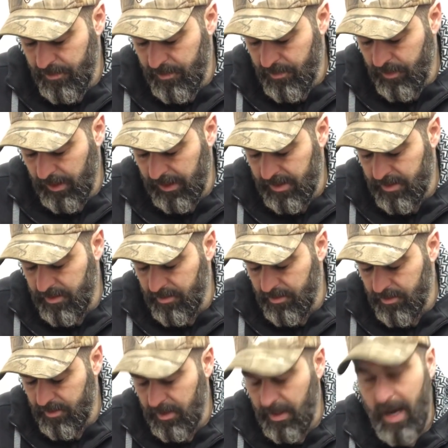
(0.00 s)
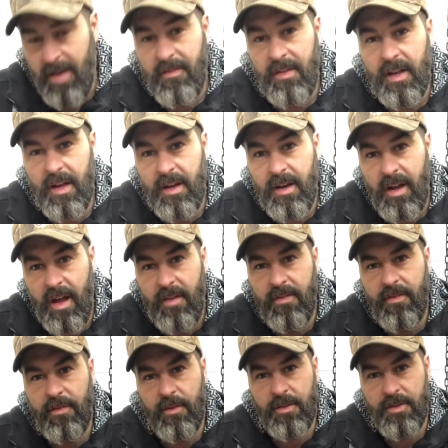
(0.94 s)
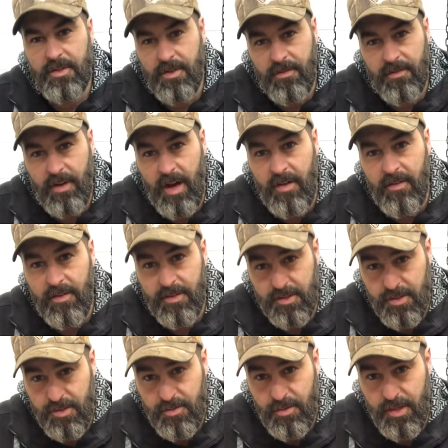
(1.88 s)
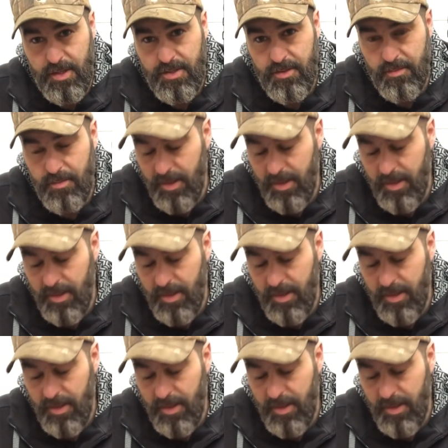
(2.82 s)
what having a knife for survival situation